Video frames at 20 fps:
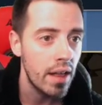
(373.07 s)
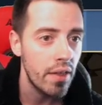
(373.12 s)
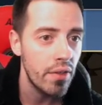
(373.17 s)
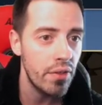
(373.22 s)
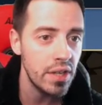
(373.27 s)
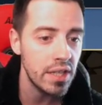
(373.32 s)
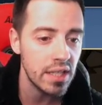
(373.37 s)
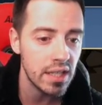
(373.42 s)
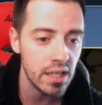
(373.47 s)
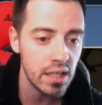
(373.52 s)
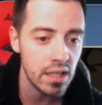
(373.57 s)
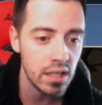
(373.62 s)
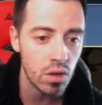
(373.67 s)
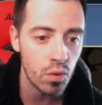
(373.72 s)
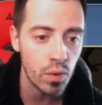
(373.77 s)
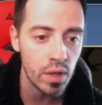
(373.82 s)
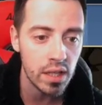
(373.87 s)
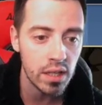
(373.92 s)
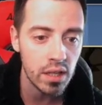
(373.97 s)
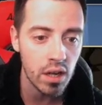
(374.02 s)
This is
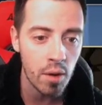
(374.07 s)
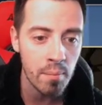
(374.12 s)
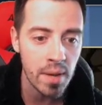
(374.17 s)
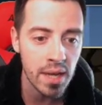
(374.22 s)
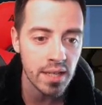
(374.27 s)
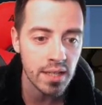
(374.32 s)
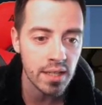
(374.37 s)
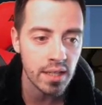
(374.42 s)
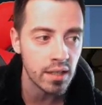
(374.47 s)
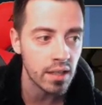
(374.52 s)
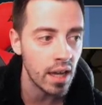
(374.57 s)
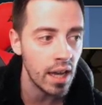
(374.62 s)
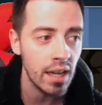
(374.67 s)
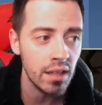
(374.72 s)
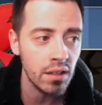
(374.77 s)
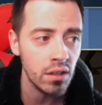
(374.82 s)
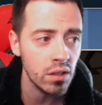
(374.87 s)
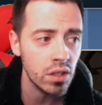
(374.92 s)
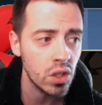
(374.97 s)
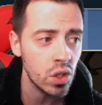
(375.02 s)
really amazing.
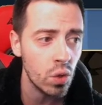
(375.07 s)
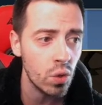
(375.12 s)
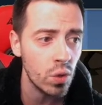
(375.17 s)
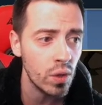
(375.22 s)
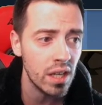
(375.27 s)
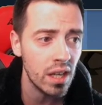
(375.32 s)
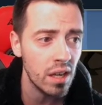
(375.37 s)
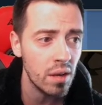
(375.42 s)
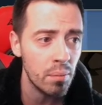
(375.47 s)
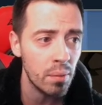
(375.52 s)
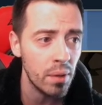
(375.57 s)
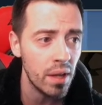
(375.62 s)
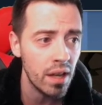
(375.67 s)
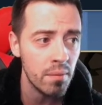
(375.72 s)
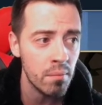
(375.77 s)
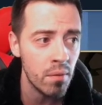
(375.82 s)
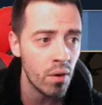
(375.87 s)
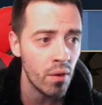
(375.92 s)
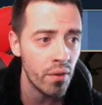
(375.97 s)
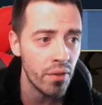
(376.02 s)
And also he can apply
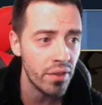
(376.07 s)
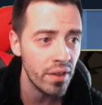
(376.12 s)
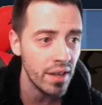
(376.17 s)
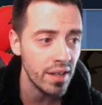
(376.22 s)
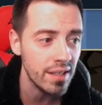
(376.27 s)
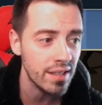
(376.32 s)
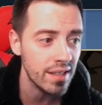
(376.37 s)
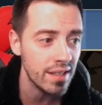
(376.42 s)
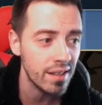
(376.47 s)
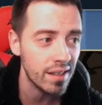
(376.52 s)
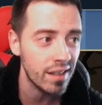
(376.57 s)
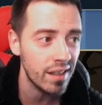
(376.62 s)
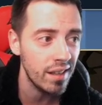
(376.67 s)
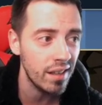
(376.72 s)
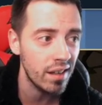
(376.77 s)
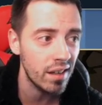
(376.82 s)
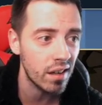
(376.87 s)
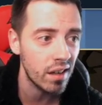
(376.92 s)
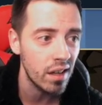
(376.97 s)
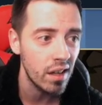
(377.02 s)
more things uh,
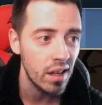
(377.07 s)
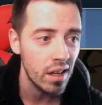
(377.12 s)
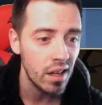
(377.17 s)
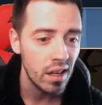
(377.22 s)
here.